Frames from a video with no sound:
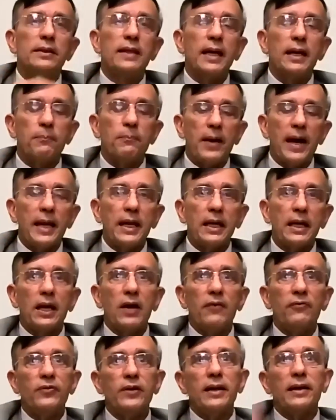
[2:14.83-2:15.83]
their
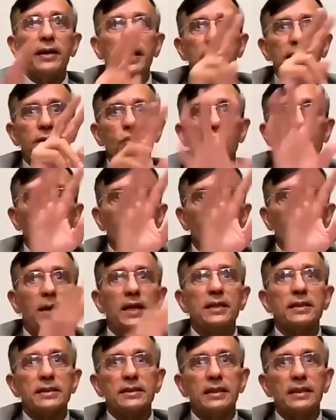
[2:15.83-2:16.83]
paragraph will run into 2
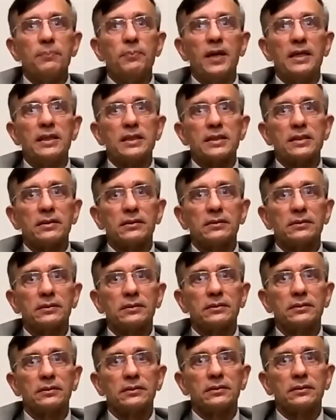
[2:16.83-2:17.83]
pages, 3 pages.
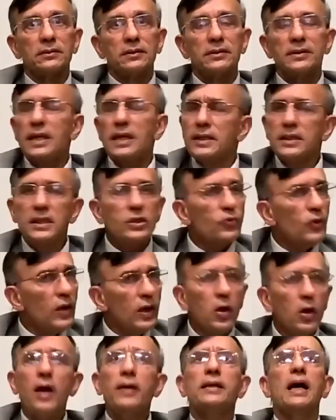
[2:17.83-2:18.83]
Judges
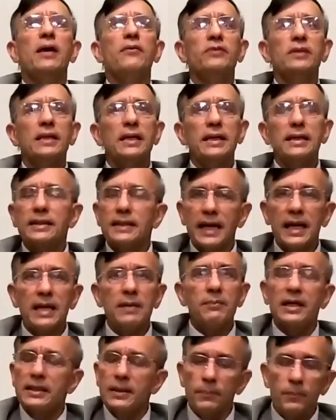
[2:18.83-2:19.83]
will not have the
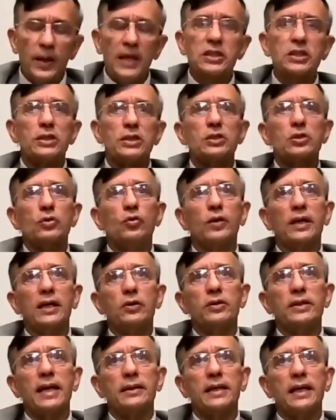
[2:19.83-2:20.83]
time and the patience to look
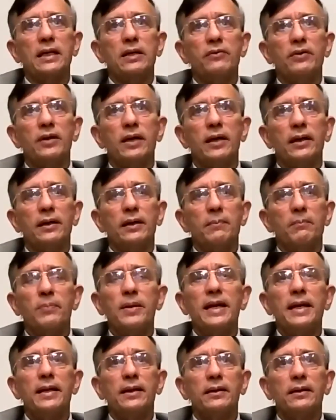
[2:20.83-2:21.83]
into that kind of a
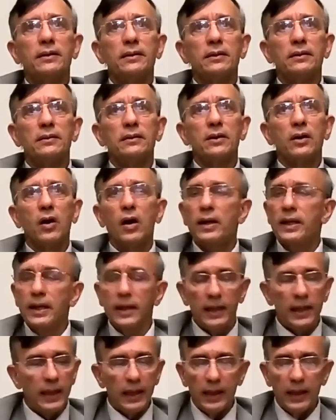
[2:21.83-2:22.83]
pleading or
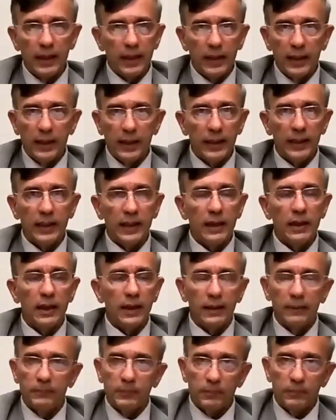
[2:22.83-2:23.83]

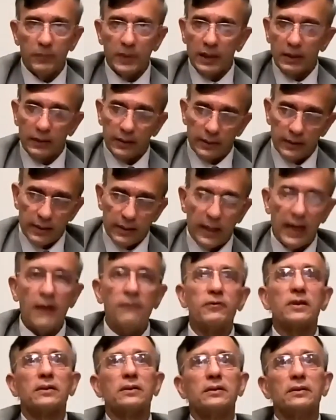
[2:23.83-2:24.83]
a
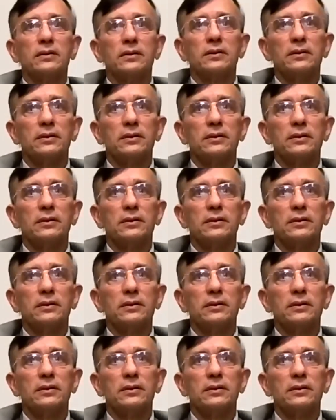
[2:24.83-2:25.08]
draft.